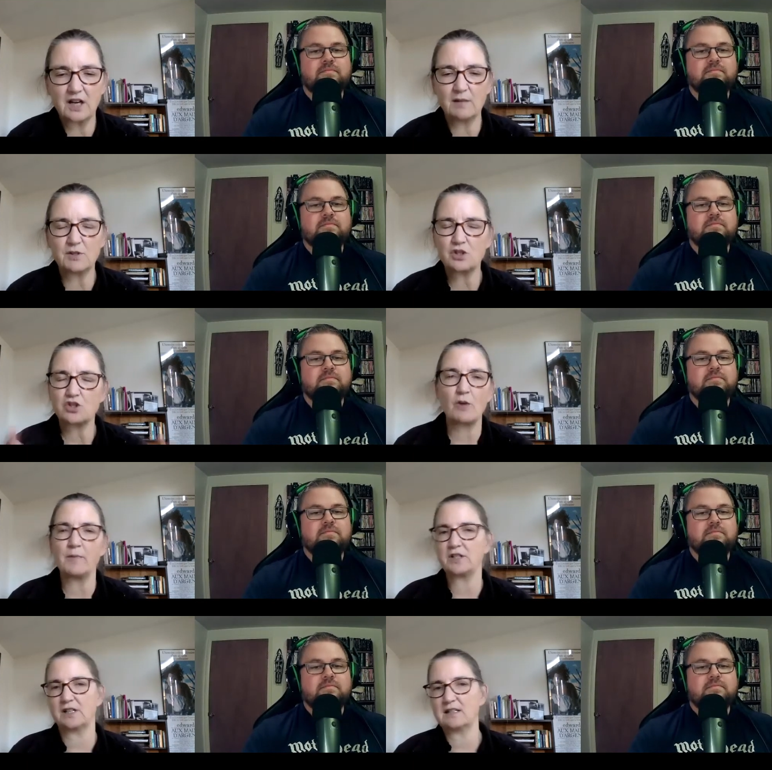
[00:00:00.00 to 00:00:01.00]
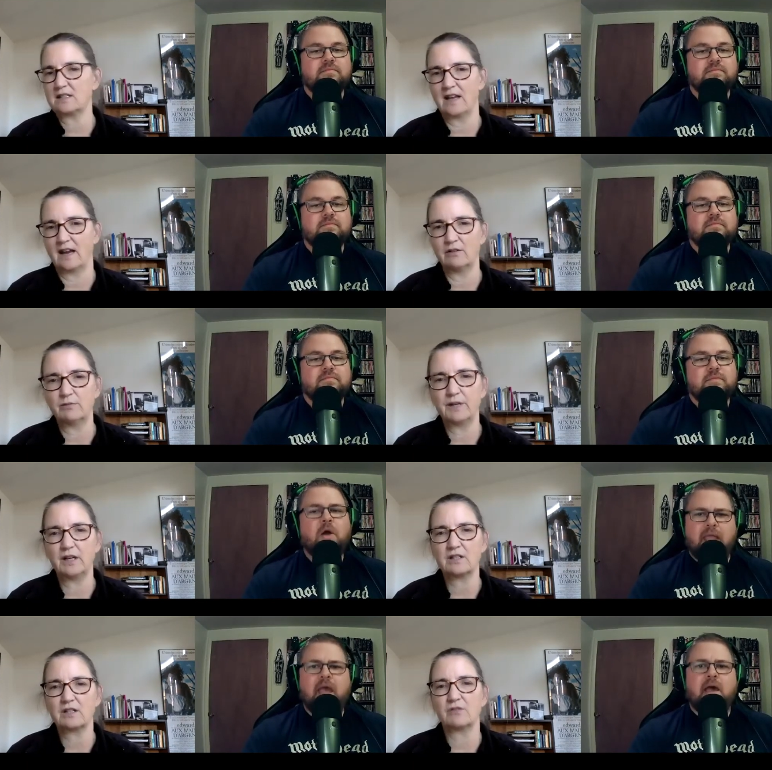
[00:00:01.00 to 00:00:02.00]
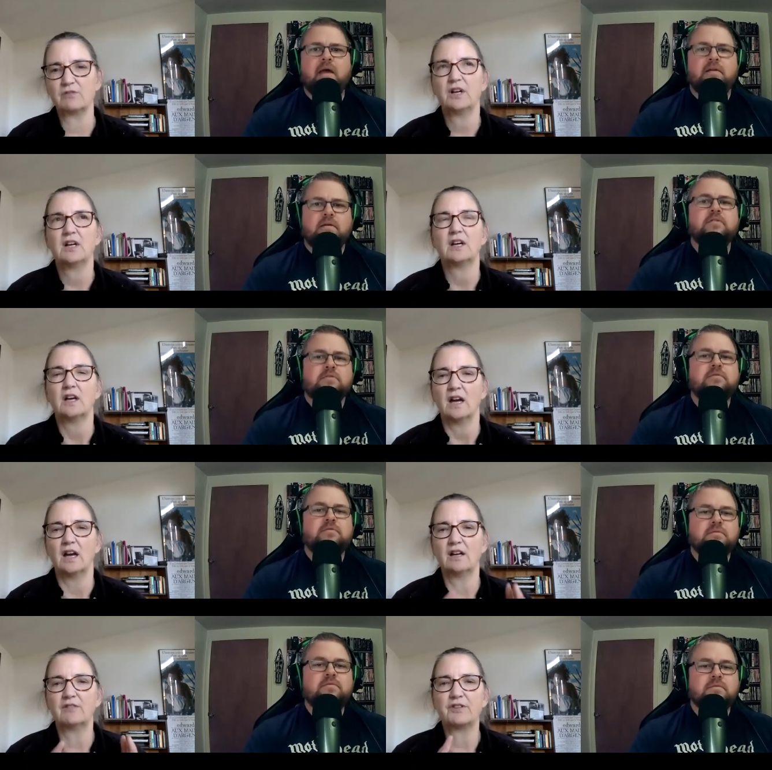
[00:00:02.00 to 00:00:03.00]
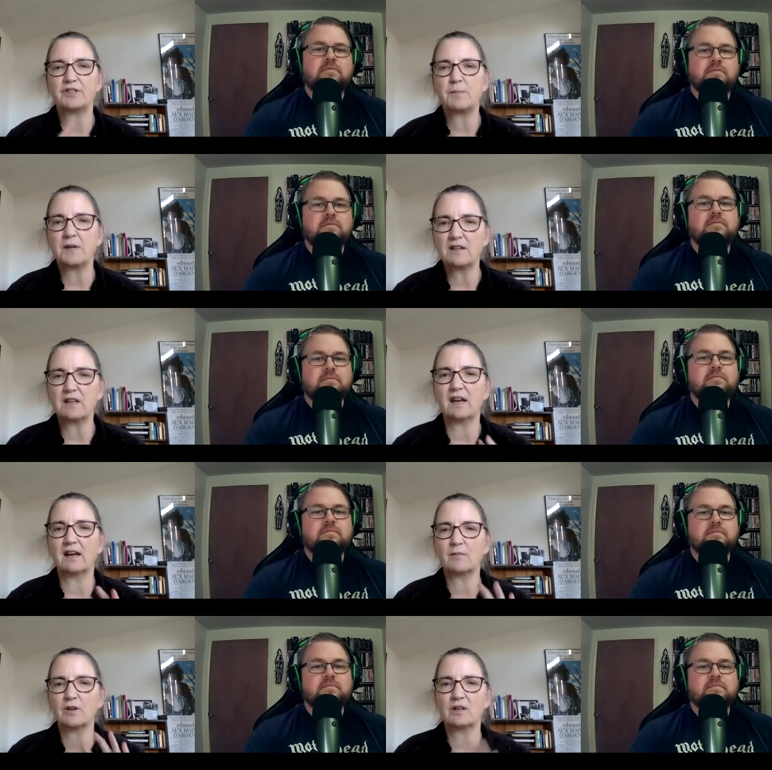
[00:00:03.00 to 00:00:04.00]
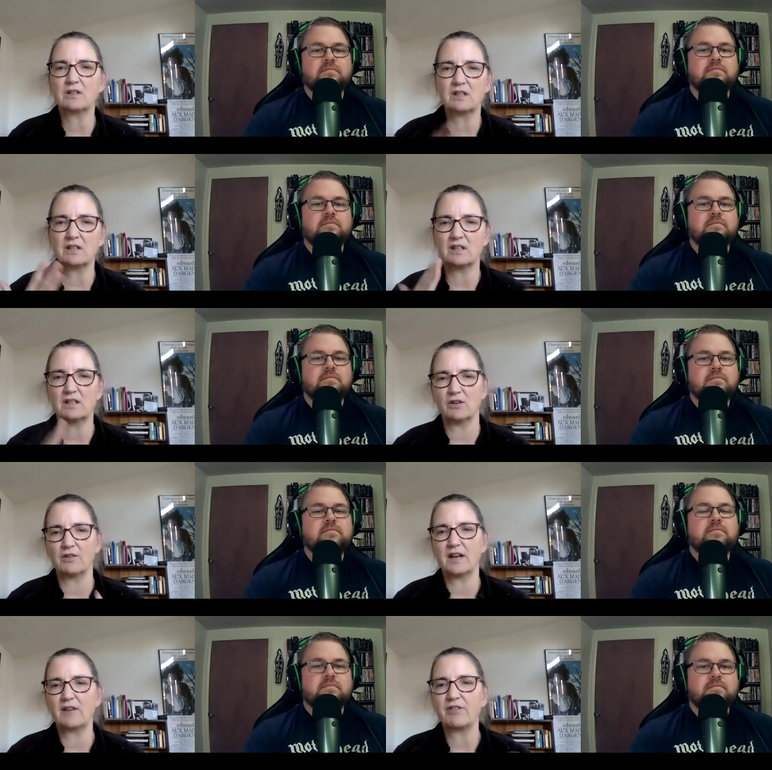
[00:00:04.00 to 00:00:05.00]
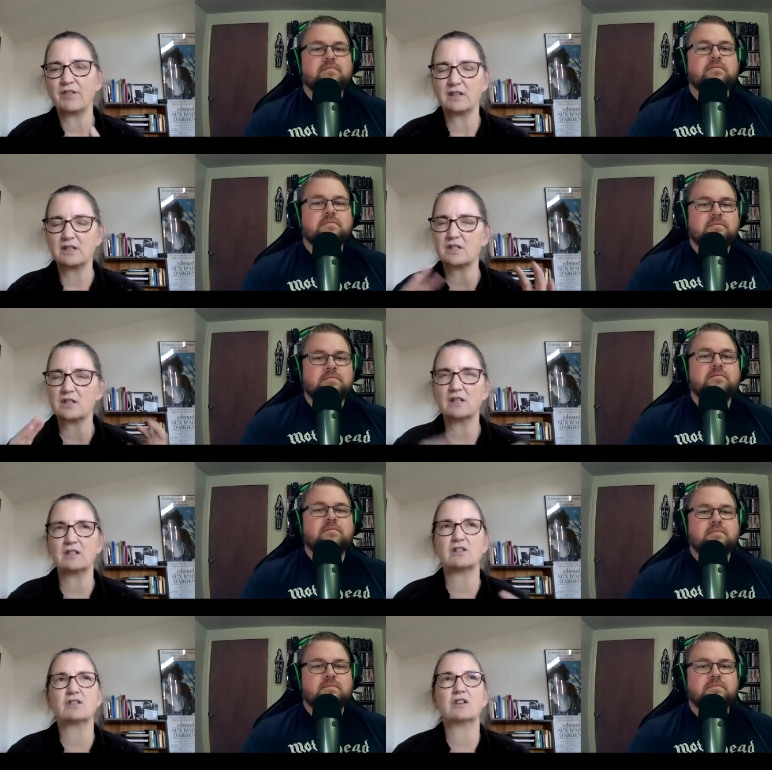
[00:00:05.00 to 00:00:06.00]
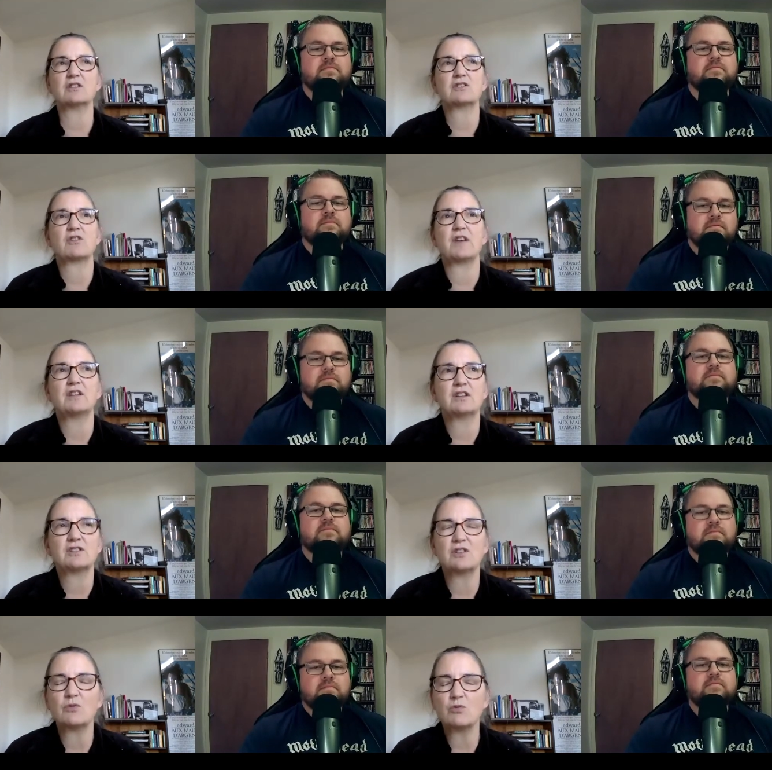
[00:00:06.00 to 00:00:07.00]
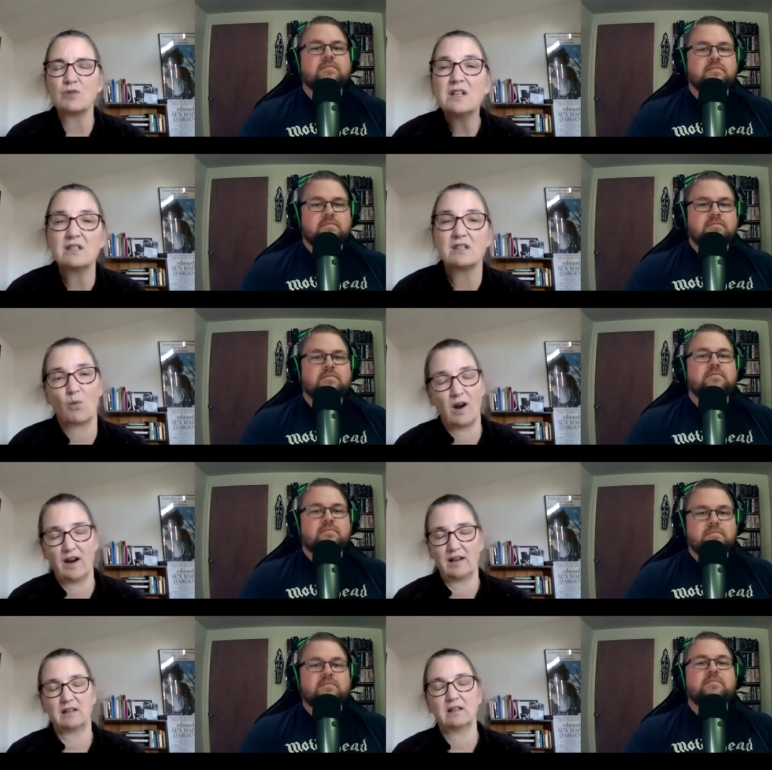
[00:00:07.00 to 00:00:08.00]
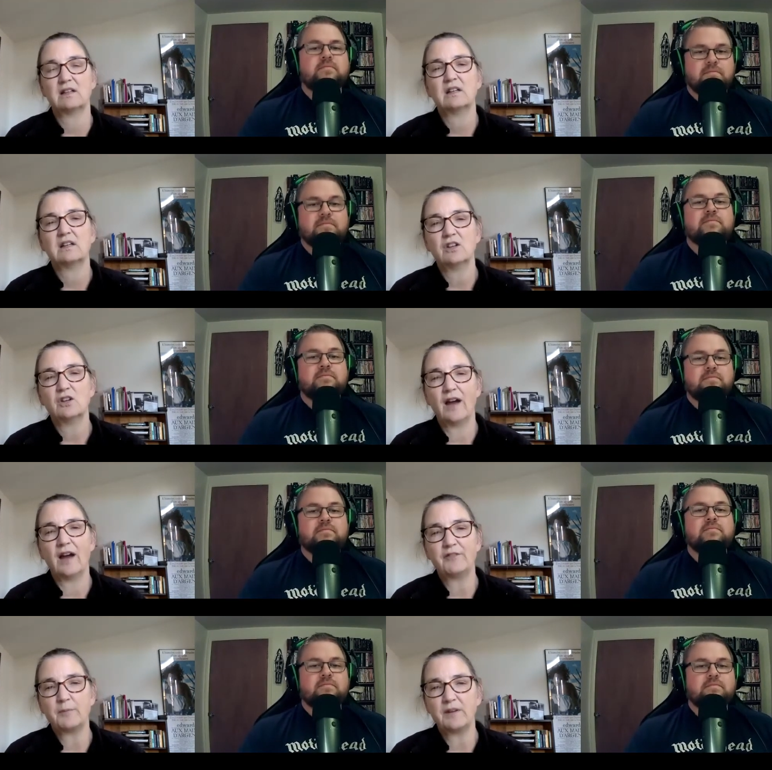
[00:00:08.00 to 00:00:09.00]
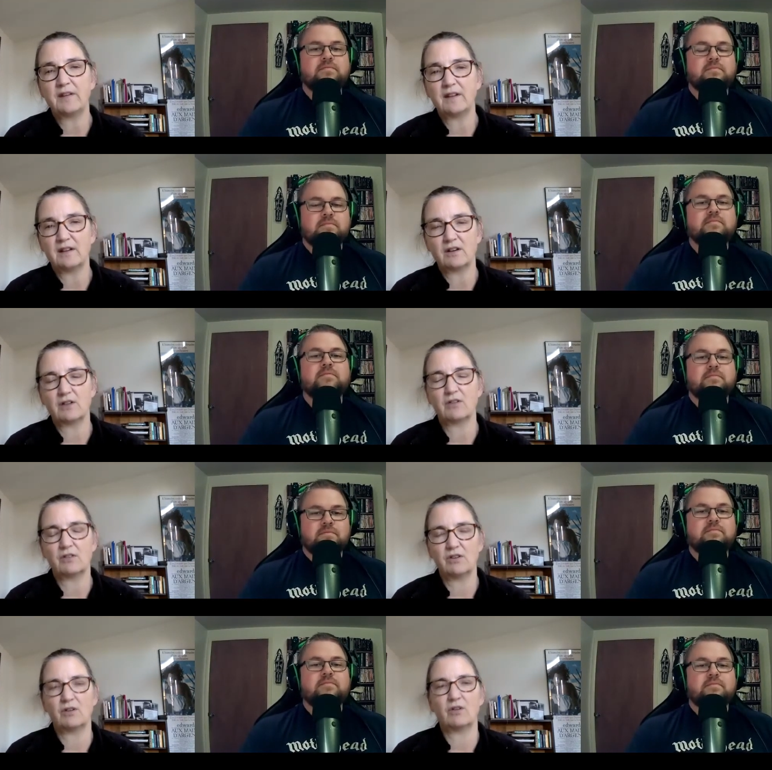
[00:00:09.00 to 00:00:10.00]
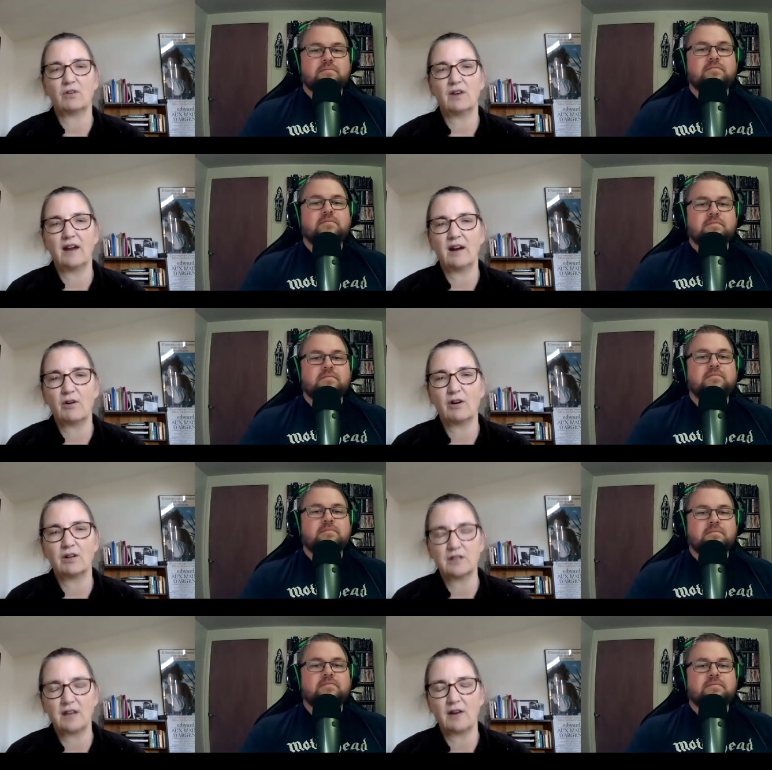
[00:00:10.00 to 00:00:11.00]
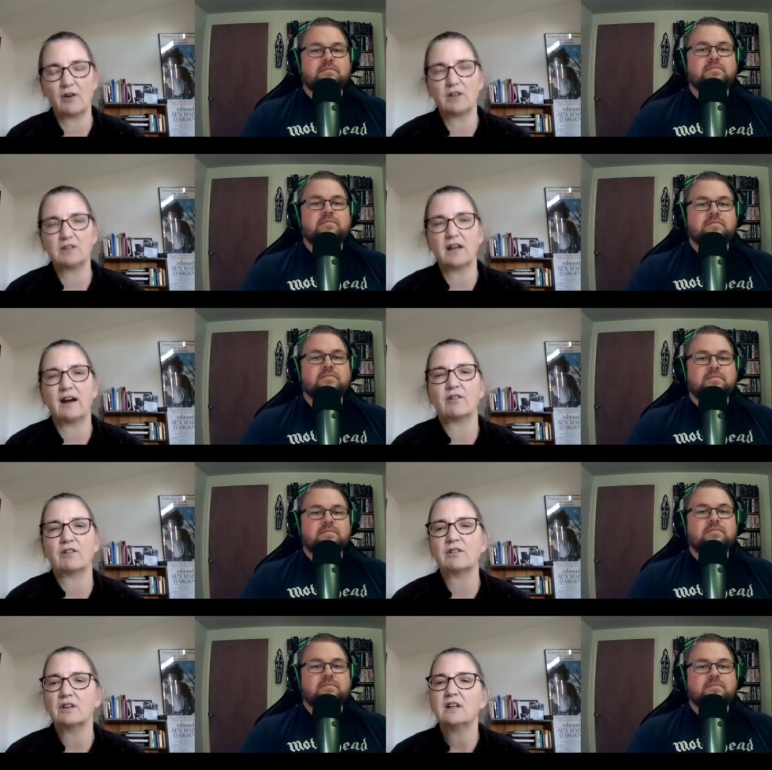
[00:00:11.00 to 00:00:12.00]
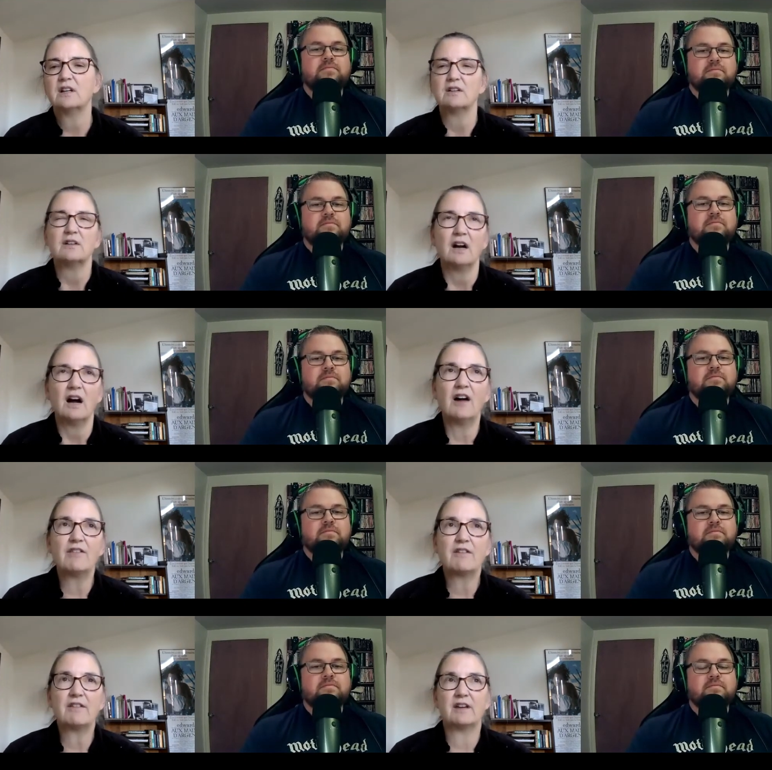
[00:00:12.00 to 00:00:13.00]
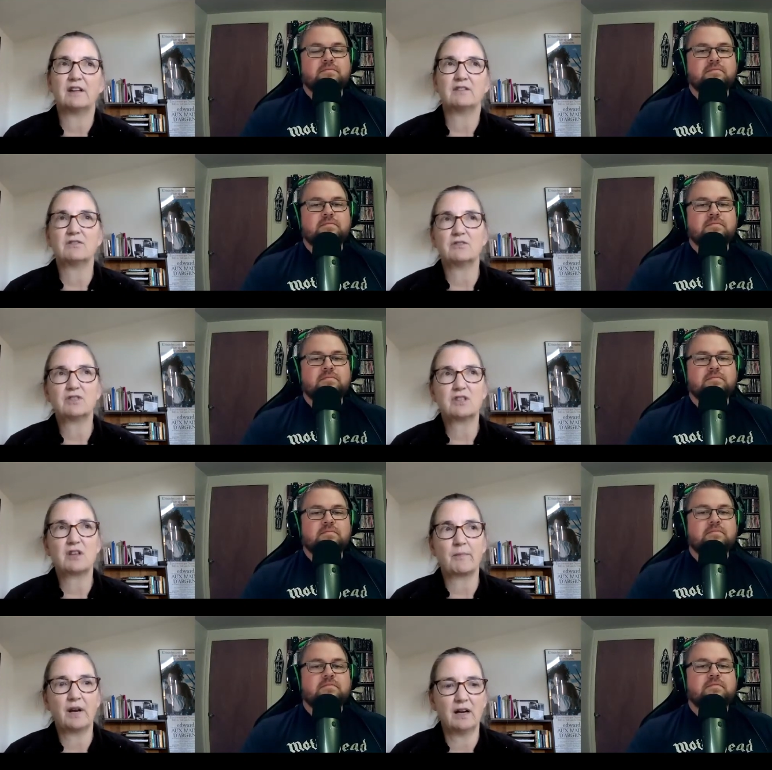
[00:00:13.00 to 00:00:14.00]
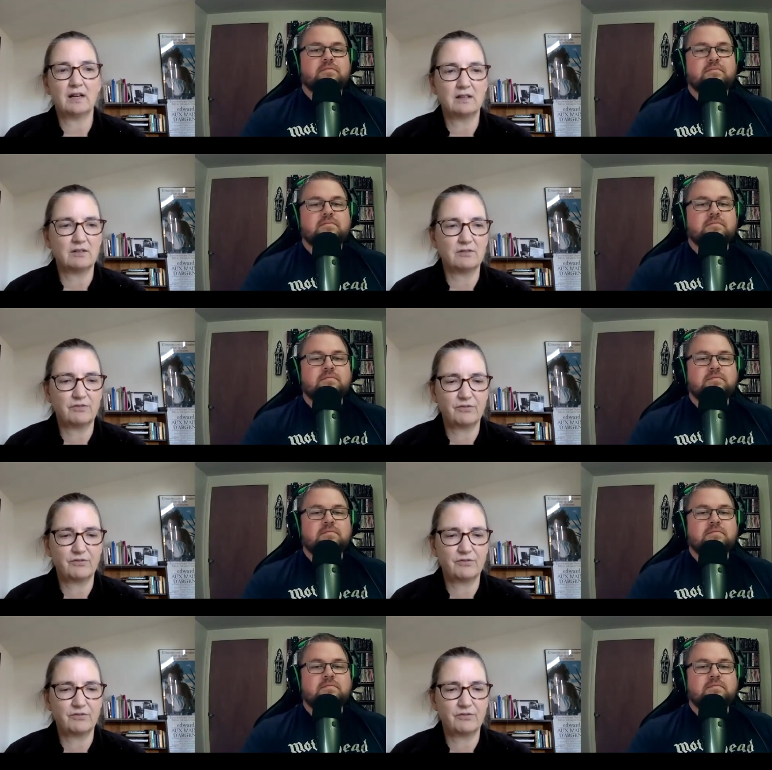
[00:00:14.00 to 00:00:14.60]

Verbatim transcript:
Speaker 1: time is so much less now because oh, yeah. of of the speed of the cameras and that you know that everything is so that there's no reason why you have to be there you know hour unto hour unto hour other than some kind of